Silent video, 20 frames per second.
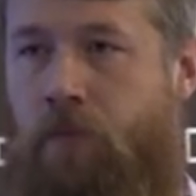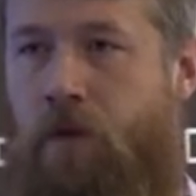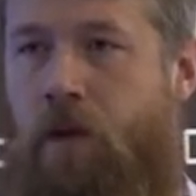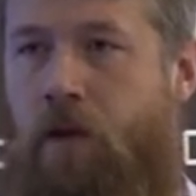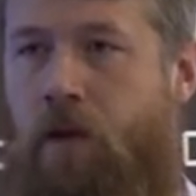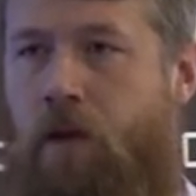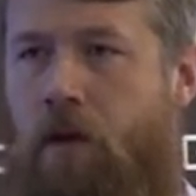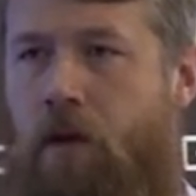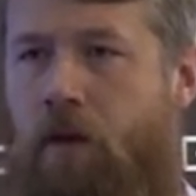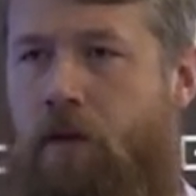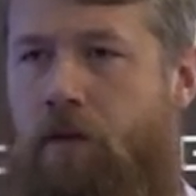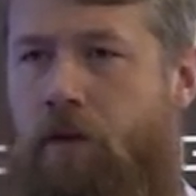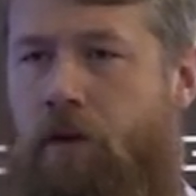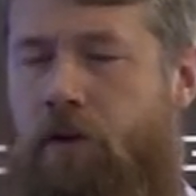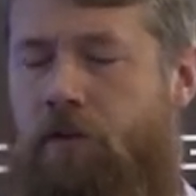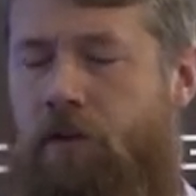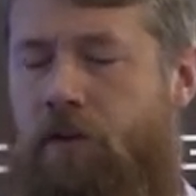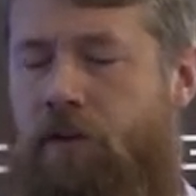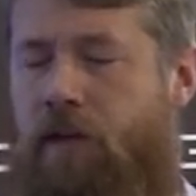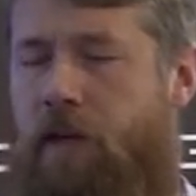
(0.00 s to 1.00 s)
Thank you.
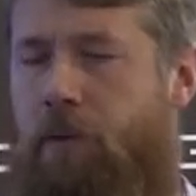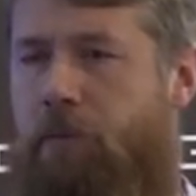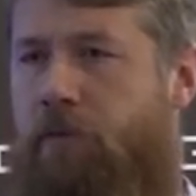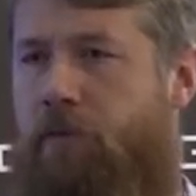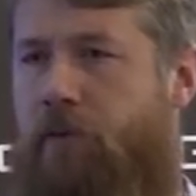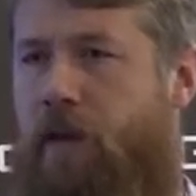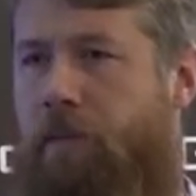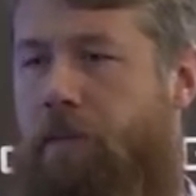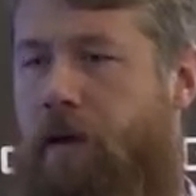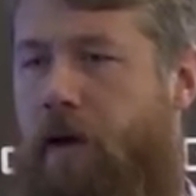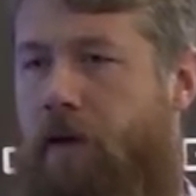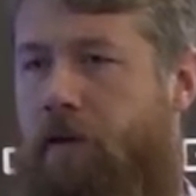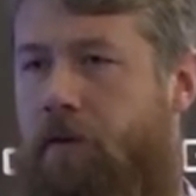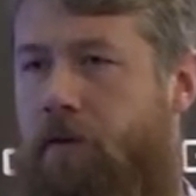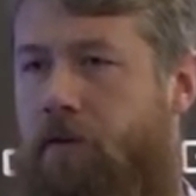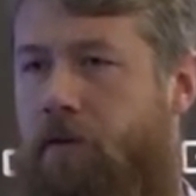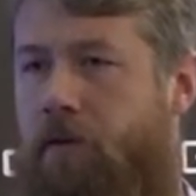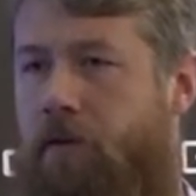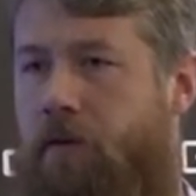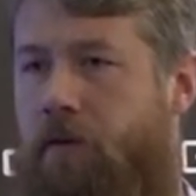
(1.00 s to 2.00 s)
There's a name for that
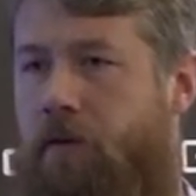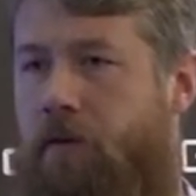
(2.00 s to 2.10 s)
pattern.